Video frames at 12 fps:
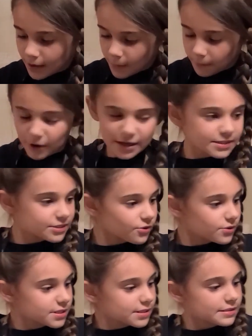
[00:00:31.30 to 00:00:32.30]

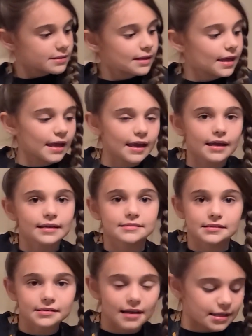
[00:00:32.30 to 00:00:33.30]
pretzels,
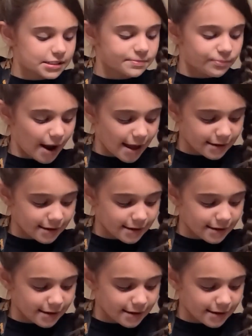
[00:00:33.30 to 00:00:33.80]
and nut spread.